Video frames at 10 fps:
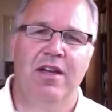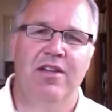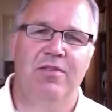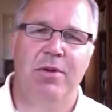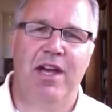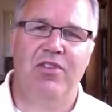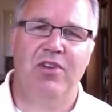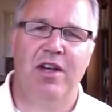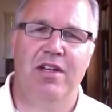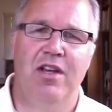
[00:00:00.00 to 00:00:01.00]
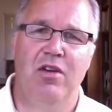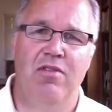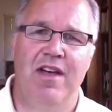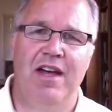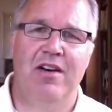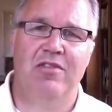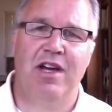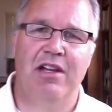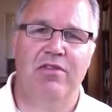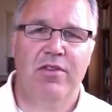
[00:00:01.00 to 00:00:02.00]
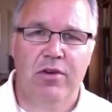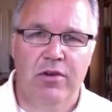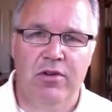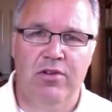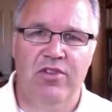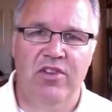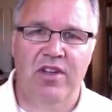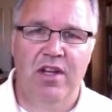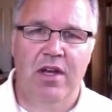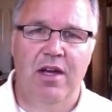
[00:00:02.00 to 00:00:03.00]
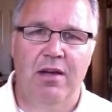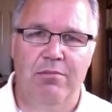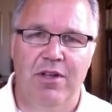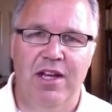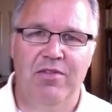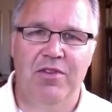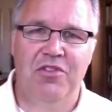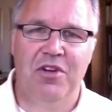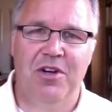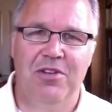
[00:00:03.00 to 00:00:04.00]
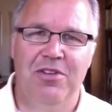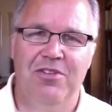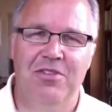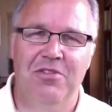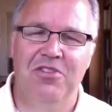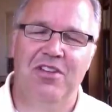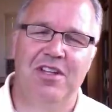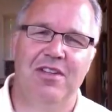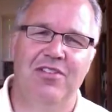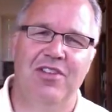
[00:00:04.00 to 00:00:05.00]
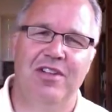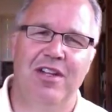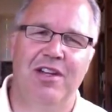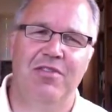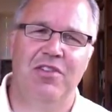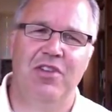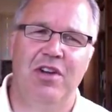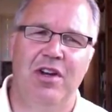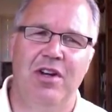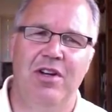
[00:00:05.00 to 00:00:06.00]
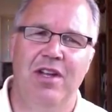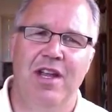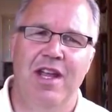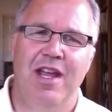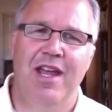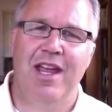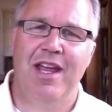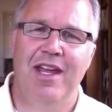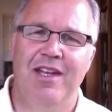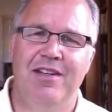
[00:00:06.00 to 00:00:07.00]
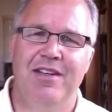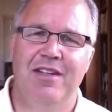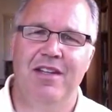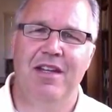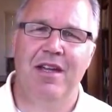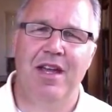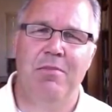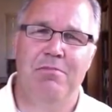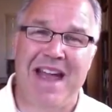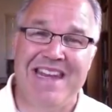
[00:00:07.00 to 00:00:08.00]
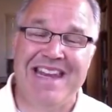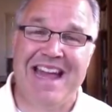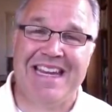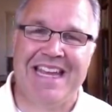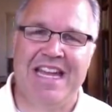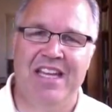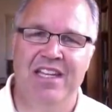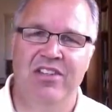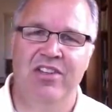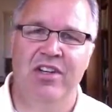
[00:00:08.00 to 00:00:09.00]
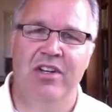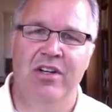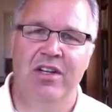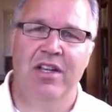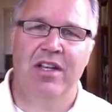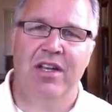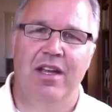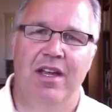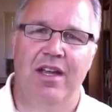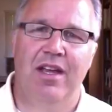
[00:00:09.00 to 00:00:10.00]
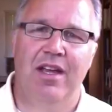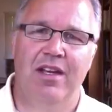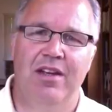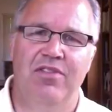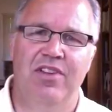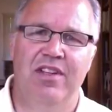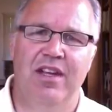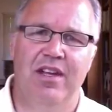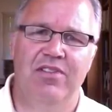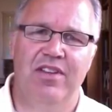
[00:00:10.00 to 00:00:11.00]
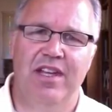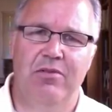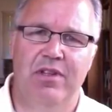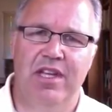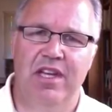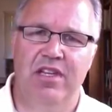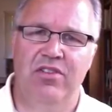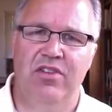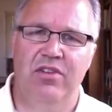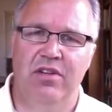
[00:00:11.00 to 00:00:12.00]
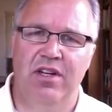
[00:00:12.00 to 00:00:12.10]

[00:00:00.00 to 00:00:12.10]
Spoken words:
As a pastor, I know that life hurts. Life is hard. There's an old song that said, life is hard, and it might not get easier. And I've seen that. I see that with cancer.